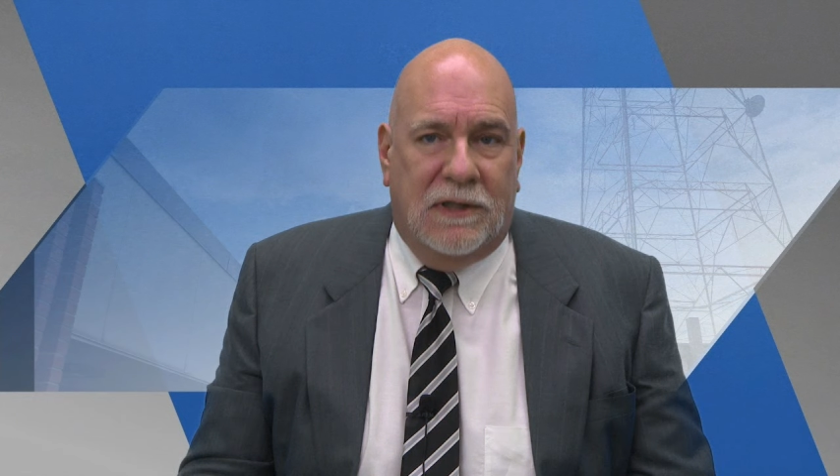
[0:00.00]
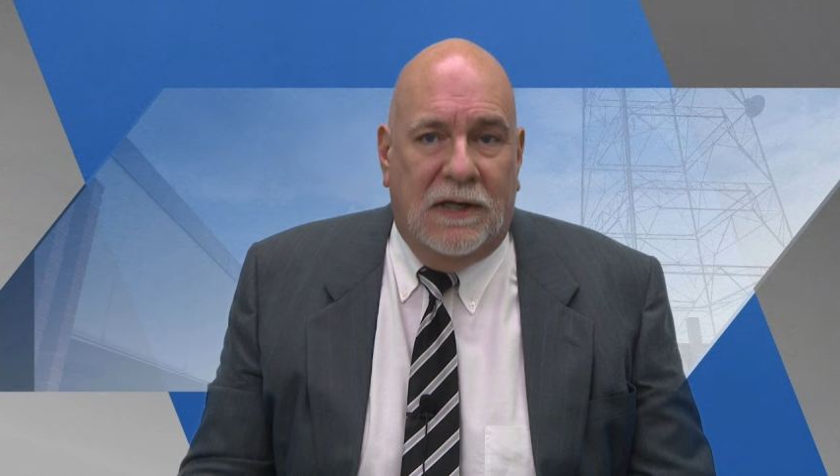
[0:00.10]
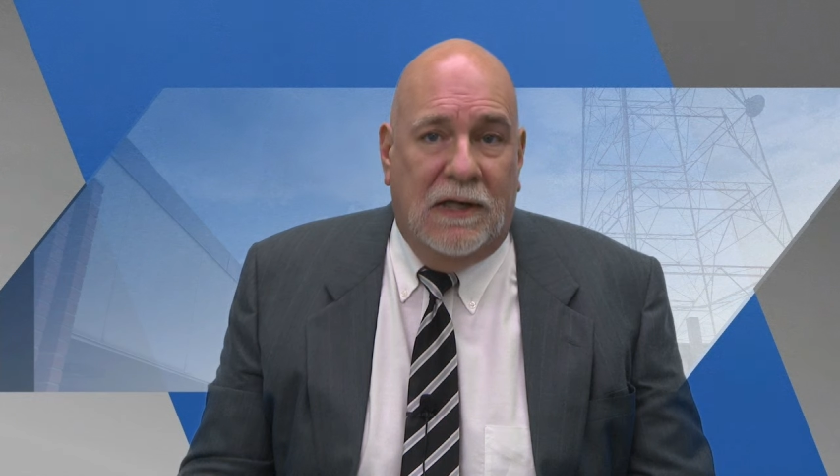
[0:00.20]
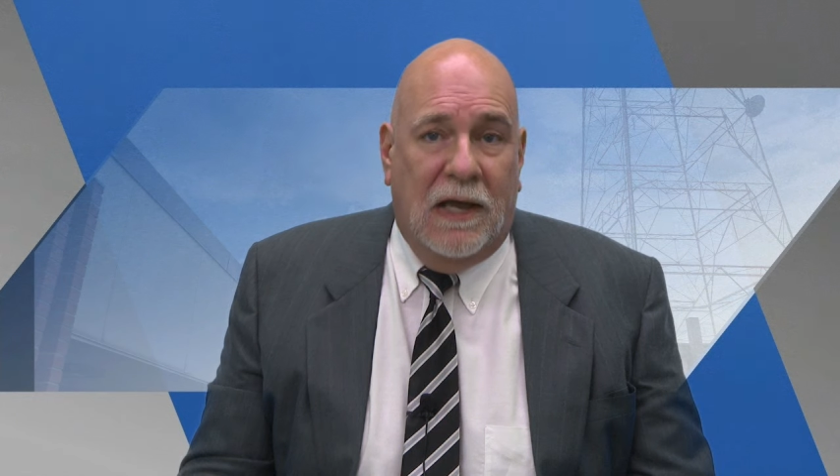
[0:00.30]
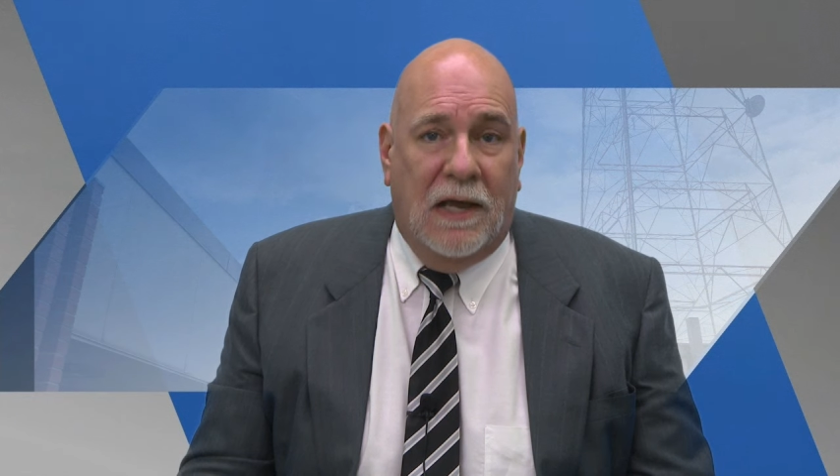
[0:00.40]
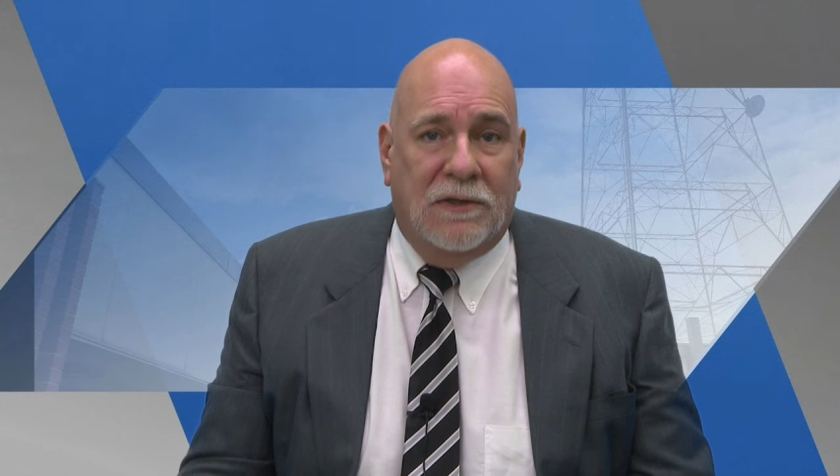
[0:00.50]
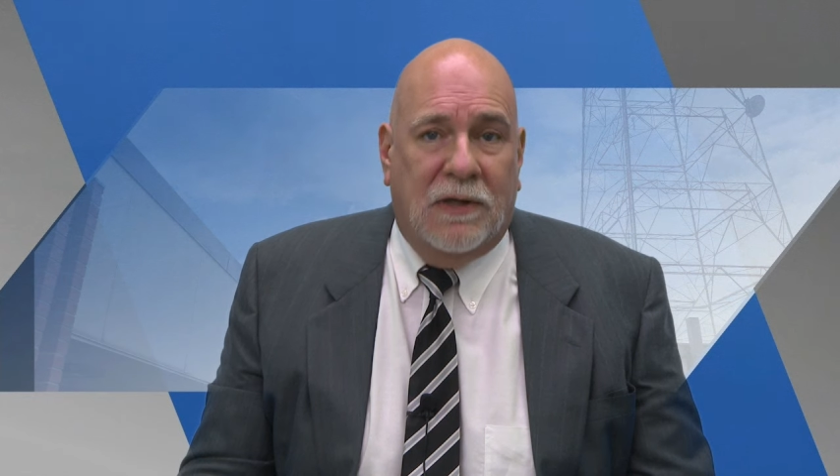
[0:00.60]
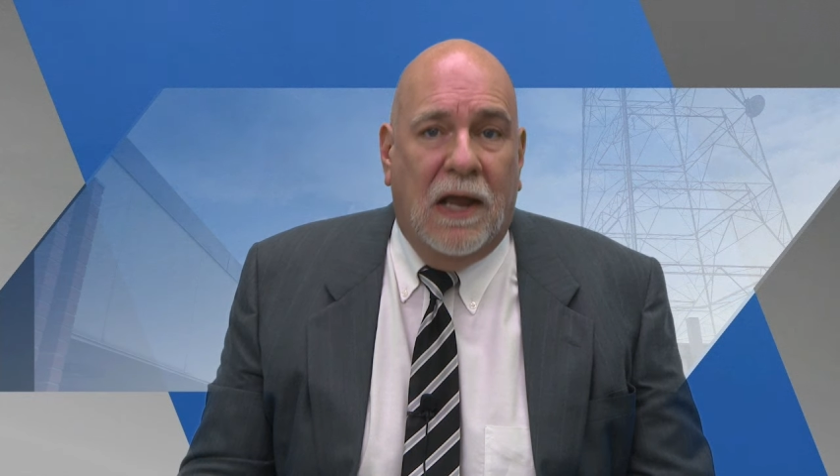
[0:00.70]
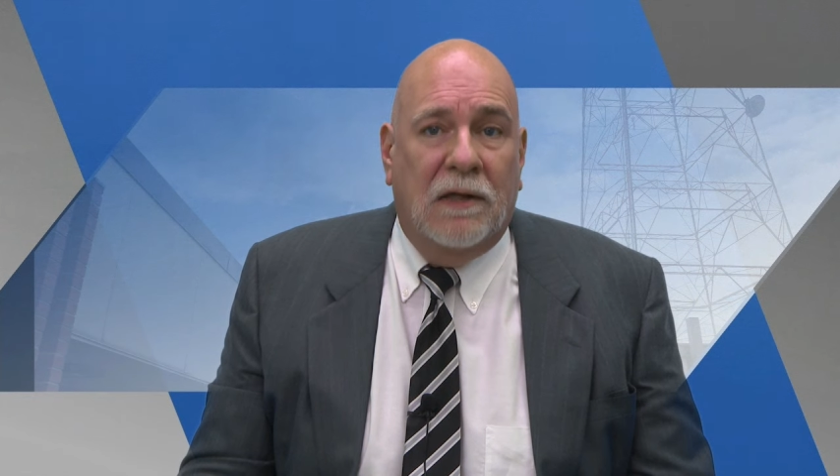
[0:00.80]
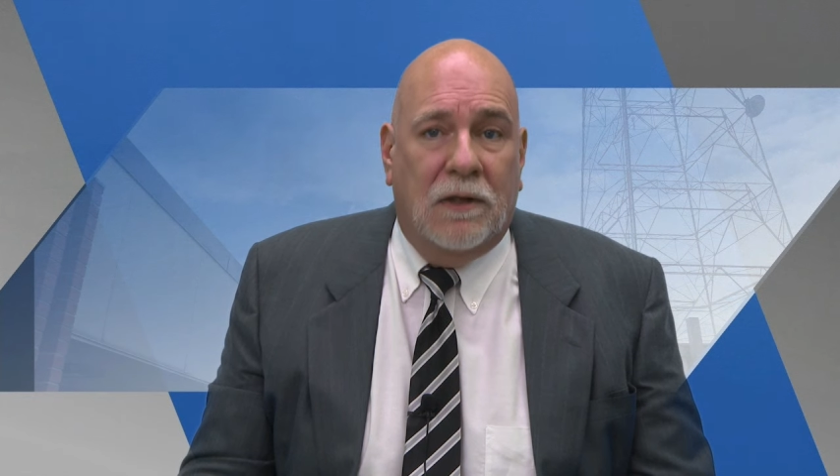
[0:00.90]

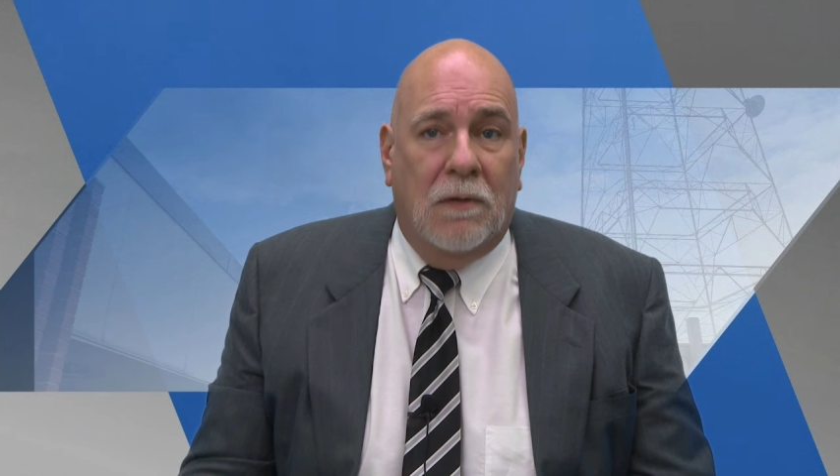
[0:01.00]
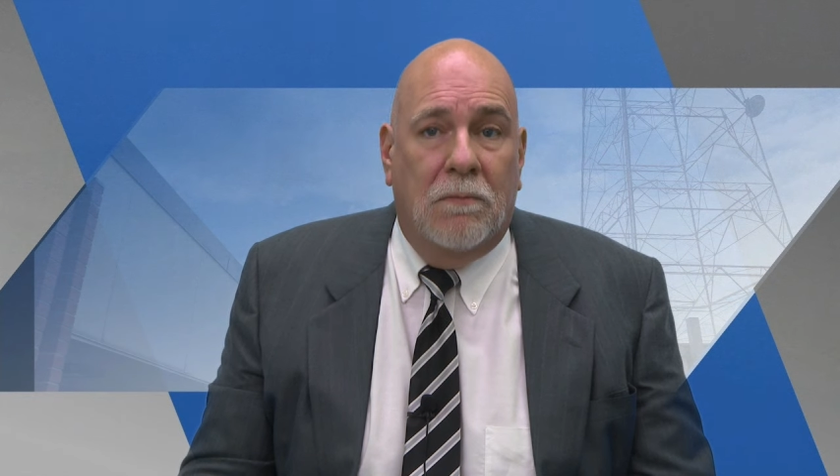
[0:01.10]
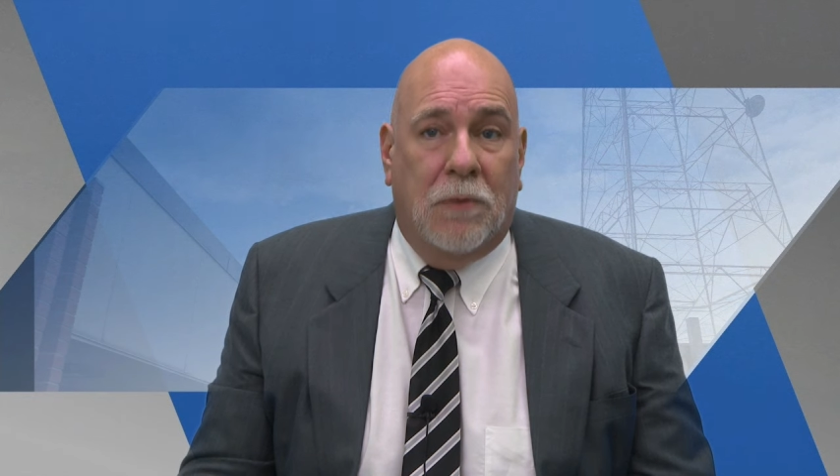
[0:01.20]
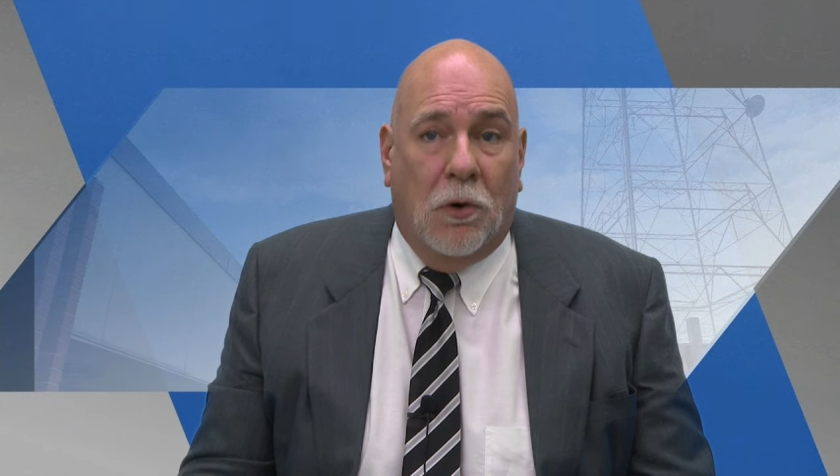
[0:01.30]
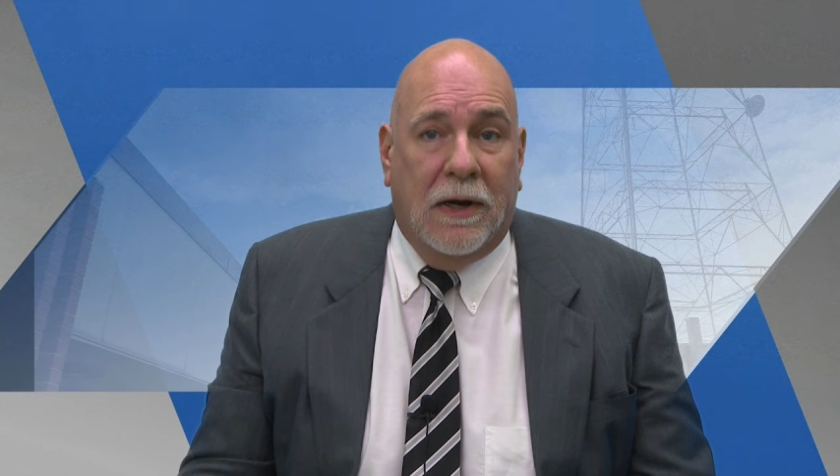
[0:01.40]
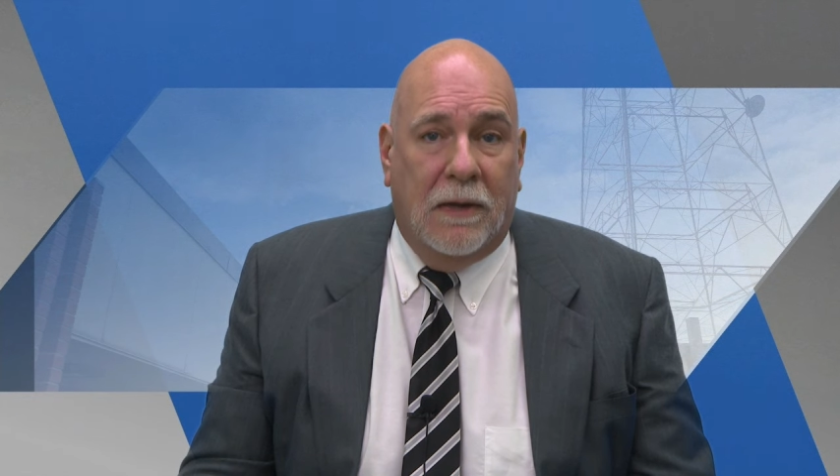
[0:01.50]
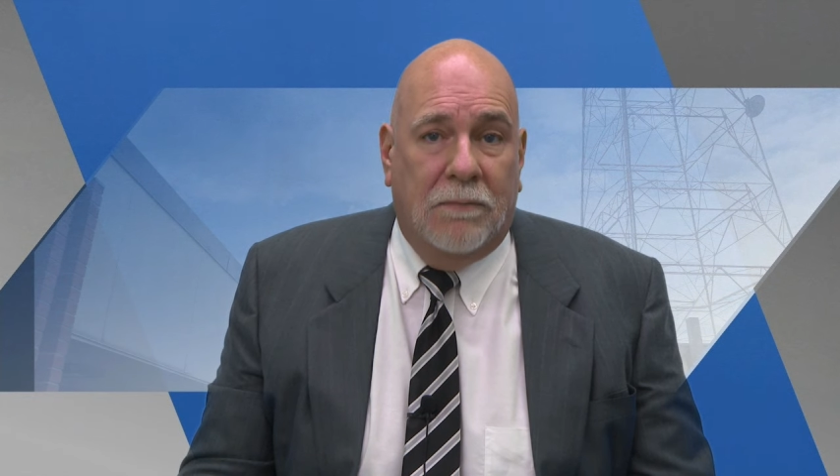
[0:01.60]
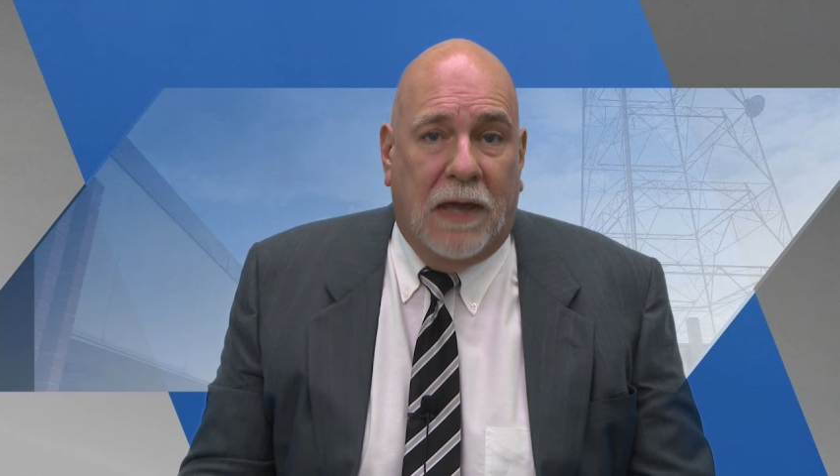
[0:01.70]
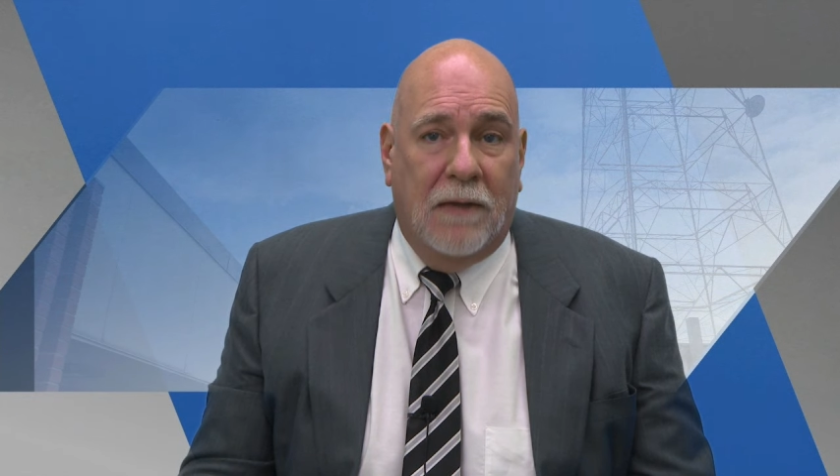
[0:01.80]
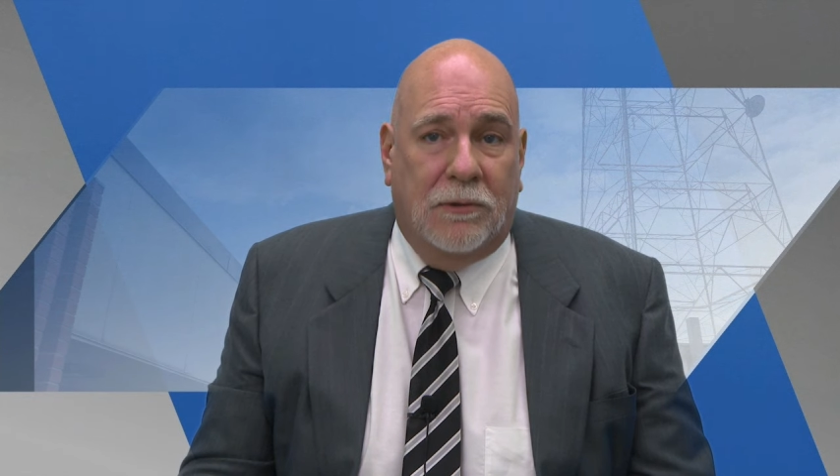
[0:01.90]
TDS, and
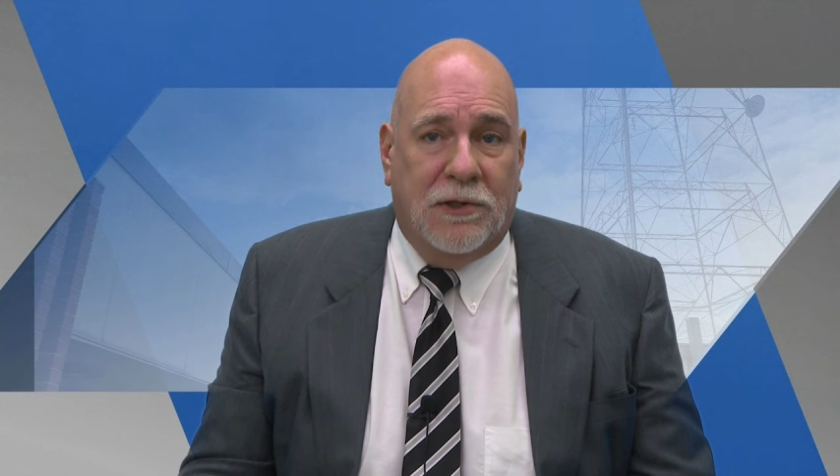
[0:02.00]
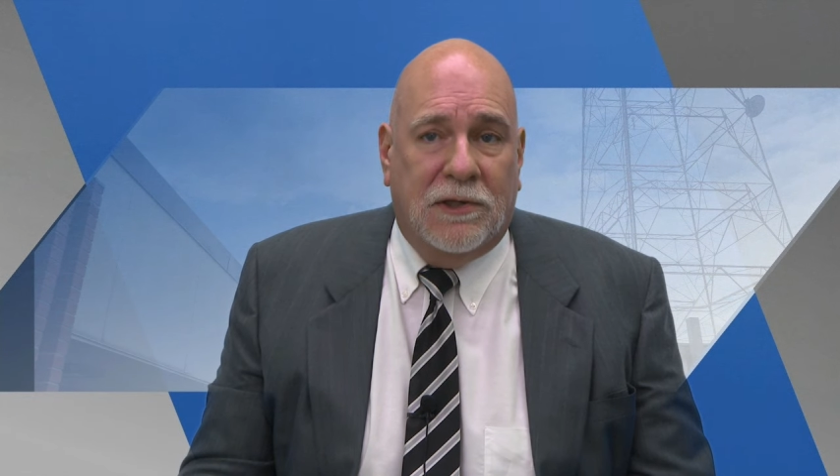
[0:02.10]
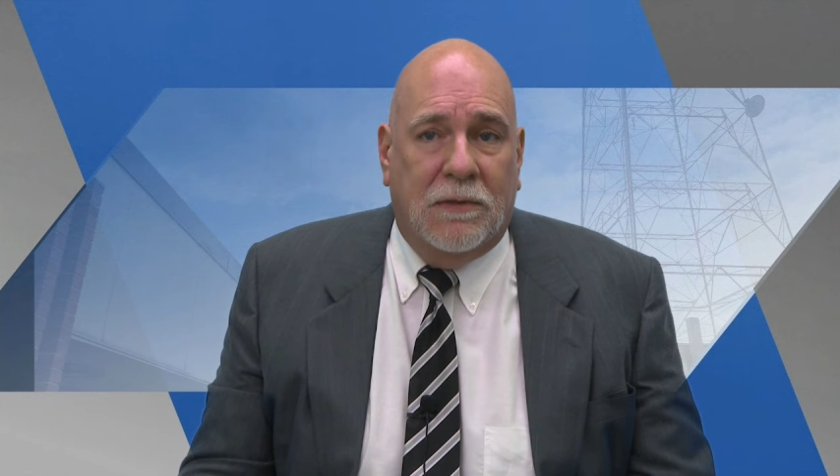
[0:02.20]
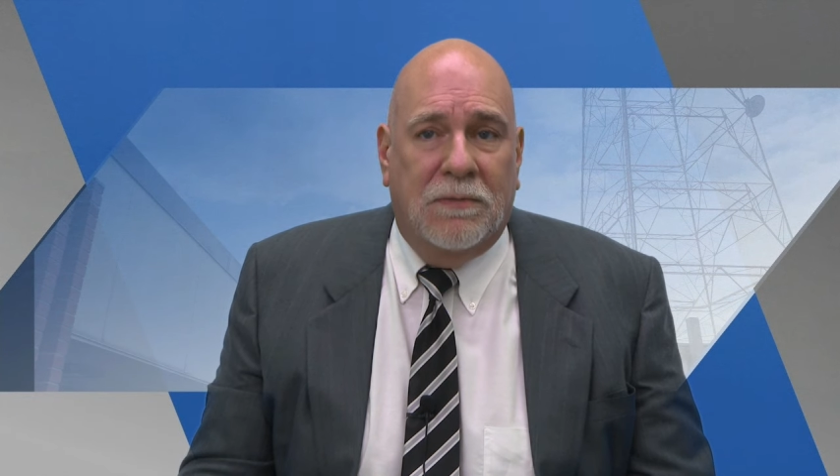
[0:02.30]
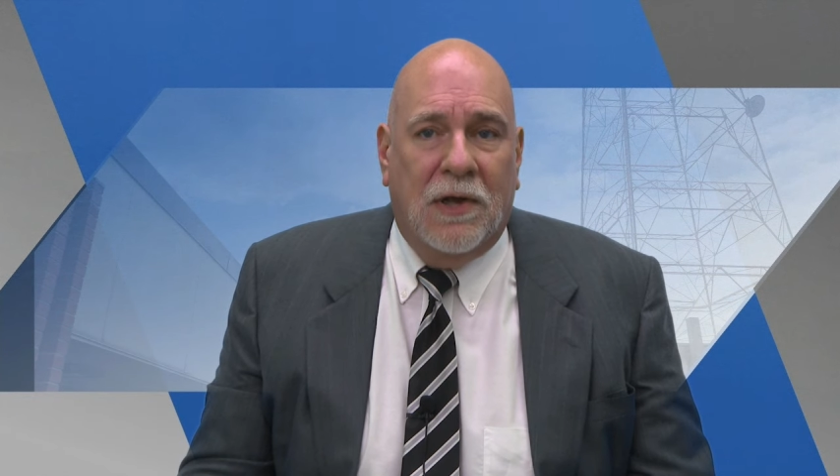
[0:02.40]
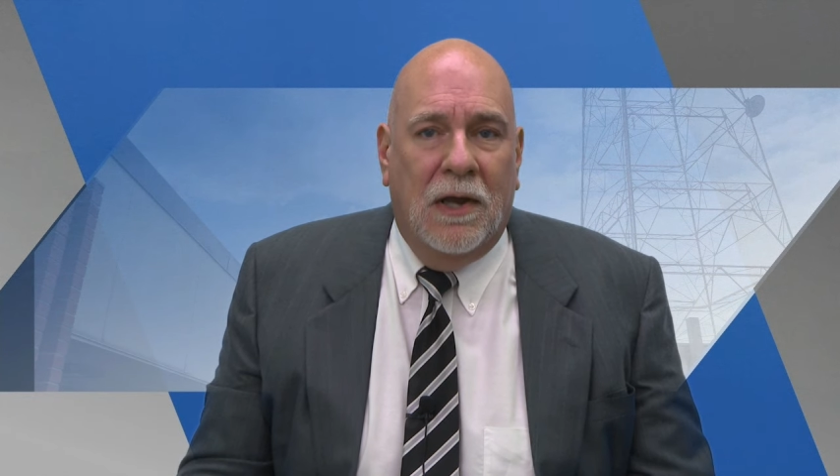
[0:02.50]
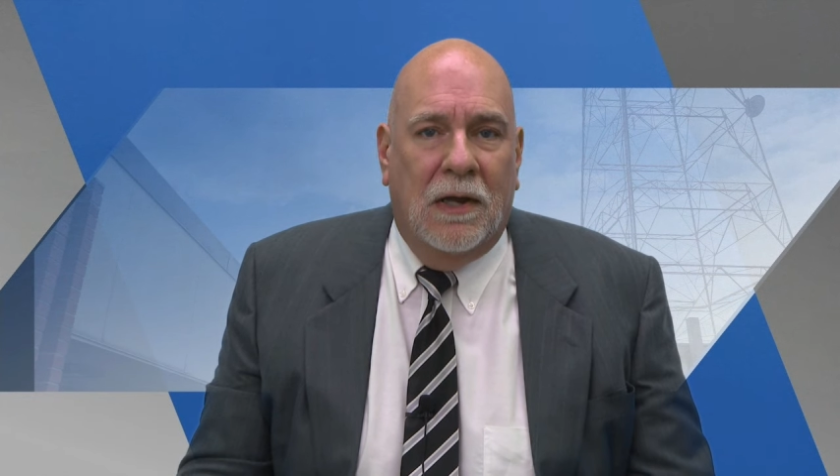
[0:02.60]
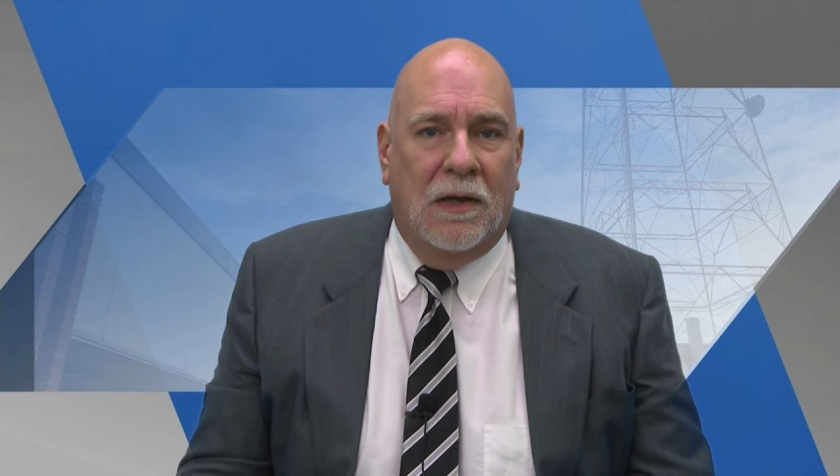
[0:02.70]
Comporium cable systems.